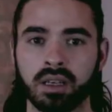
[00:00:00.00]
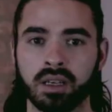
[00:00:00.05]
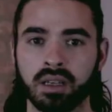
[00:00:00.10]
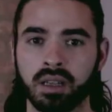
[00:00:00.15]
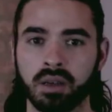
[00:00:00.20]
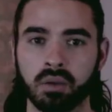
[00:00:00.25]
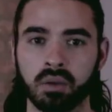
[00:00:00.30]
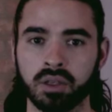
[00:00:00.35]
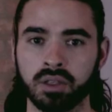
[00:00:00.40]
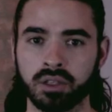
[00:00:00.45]

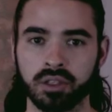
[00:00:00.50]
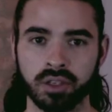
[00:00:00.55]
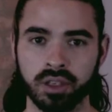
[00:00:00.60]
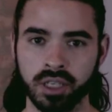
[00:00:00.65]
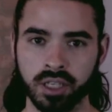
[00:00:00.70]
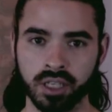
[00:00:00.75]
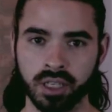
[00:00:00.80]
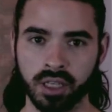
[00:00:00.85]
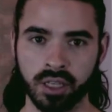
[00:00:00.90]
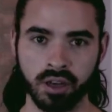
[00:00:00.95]
They weren't
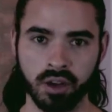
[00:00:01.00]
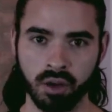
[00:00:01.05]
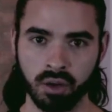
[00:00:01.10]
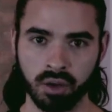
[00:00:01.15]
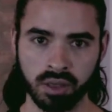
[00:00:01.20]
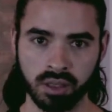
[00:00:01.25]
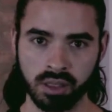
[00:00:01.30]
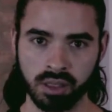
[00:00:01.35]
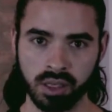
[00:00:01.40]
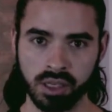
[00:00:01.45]
traditionally known
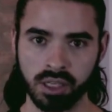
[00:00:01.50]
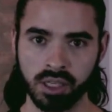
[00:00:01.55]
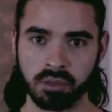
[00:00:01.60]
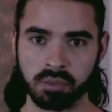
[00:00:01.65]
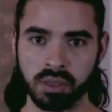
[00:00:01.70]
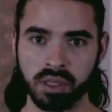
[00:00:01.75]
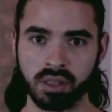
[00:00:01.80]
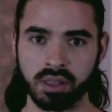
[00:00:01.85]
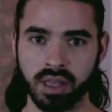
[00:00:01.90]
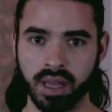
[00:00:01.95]
as such,
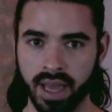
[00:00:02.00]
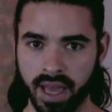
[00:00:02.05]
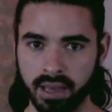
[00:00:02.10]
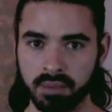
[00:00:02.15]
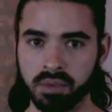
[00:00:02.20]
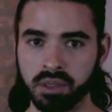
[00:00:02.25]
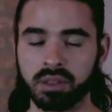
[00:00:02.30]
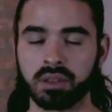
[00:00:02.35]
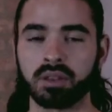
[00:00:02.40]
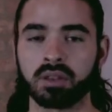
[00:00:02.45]
but they
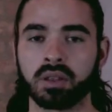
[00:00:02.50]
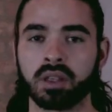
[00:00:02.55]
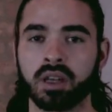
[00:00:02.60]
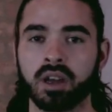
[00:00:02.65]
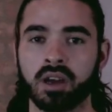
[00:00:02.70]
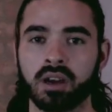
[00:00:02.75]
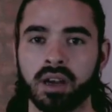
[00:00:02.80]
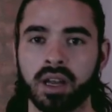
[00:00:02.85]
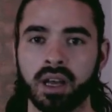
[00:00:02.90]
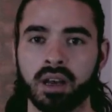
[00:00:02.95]
absolutely
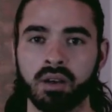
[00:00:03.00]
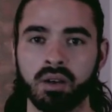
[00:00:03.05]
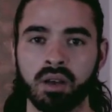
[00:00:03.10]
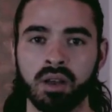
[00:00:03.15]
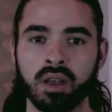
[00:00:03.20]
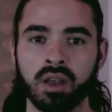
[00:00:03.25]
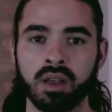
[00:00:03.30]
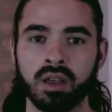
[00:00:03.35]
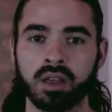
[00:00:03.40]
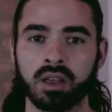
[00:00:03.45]
are now.
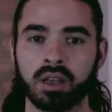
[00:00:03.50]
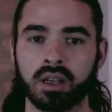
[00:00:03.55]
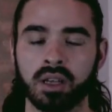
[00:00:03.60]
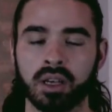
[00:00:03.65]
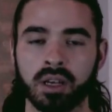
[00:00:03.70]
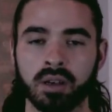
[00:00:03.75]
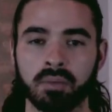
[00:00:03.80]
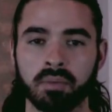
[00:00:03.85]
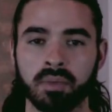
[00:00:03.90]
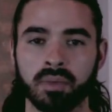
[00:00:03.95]

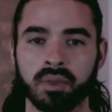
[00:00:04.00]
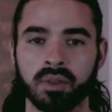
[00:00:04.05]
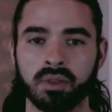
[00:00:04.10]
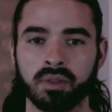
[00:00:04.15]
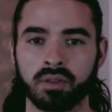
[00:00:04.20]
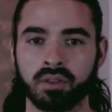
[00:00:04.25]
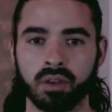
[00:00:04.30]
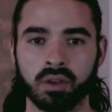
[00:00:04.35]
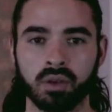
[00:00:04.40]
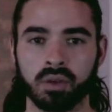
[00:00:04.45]

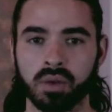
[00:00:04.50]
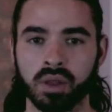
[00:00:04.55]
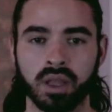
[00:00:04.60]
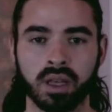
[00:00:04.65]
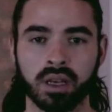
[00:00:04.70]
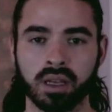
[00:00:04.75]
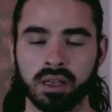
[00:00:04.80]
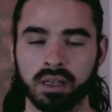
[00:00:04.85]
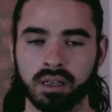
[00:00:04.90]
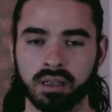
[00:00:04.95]
So with
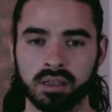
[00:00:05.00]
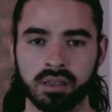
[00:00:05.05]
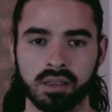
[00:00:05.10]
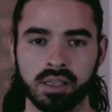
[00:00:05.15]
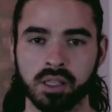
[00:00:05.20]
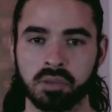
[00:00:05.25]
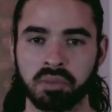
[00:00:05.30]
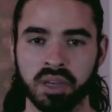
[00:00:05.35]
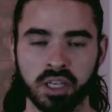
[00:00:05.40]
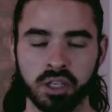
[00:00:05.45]
any
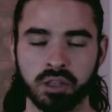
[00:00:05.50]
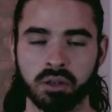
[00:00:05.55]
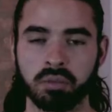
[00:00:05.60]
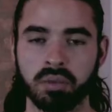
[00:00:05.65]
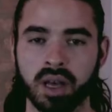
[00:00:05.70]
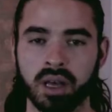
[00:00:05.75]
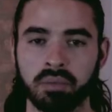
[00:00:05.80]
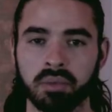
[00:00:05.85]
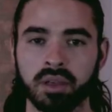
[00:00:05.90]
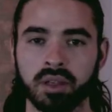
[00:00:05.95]
special
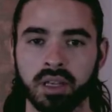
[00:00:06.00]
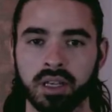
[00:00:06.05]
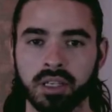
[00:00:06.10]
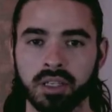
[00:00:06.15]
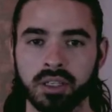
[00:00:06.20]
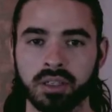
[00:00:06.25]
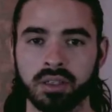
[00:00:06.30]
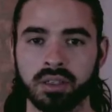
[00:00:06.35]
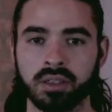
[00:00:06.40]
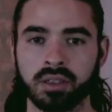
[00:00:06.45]

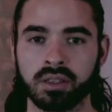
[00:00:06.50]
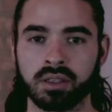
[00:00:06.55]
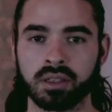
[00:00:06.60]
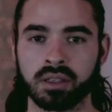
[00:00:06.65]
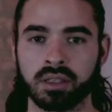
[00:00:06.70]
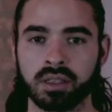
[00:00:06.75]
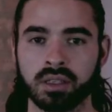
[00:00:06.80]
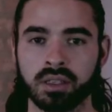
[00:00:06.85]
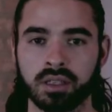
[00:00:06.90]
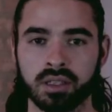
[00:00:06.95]
population
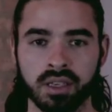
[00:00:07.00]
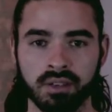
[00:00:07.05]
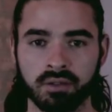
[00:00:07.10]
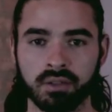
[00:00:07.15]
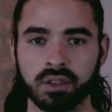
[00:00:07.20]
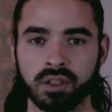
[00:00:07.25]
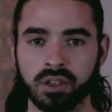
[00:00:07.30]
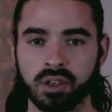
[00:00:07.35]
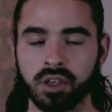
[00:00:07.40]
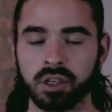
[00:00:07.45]
in
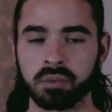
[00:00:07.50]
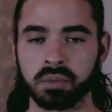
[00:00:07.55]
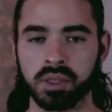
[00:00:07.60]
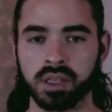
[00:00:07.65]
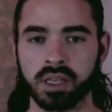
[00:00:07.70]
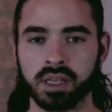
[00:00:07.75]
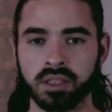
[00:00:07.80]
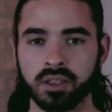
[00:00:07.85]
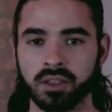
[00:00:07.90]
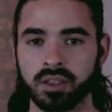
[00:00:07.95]
different
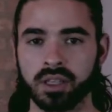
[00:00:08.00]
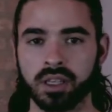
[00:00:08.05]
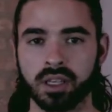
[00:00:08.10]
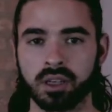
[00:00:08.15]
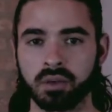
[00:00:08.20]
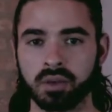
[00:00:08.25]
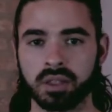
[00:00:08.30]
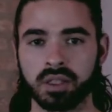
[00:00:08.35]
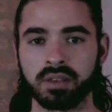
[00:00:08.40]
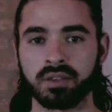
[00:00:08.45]
circumstance, you're
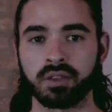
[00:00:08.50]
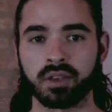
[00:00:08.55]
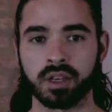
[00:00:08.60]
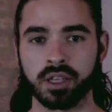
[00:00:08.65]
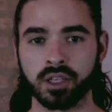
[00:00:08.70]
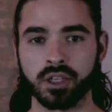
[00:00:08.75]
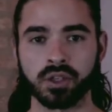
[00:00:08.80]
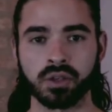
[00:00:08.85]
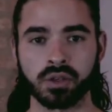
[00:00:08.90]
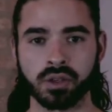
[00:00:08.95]
dealing with different
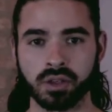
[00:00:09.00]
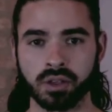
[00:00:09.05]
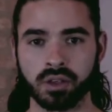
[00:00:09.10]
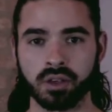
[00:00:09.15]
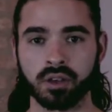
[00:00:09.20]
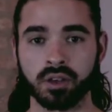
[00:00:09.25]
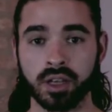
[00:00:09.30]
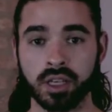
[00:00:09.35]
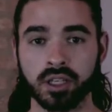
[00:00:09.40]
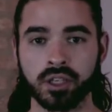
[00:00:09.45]
issues
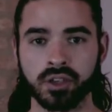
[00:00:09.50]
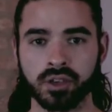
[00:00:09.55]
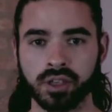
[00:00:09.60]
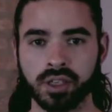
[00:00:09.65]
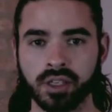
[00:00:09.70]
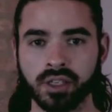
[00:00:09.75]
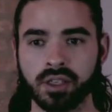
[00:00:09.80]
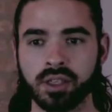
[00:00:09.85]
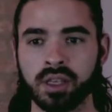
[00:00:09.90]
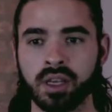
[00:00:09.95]
or
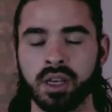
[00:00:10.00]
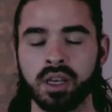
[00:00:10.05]
injuries.